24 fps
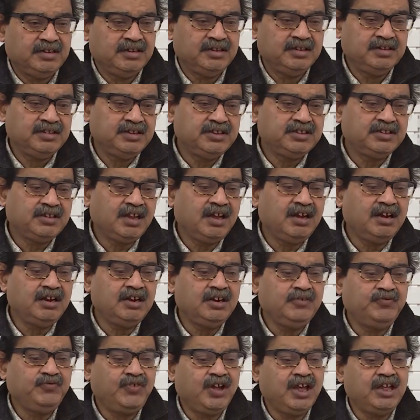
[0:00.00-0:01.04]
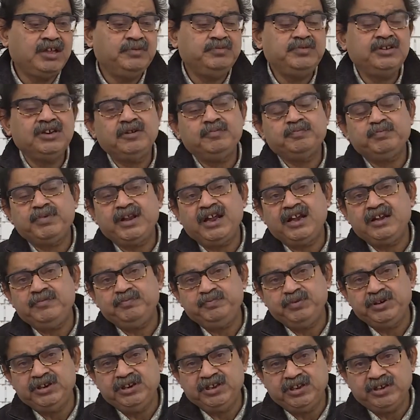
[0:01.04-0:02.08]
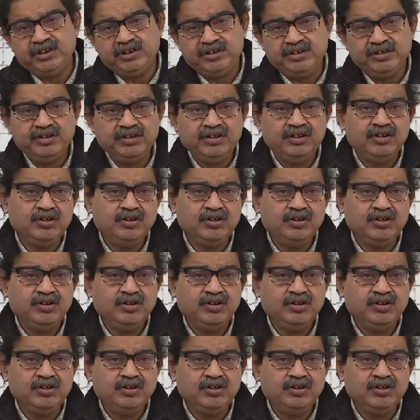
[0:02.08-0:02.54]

The third 5-year plan period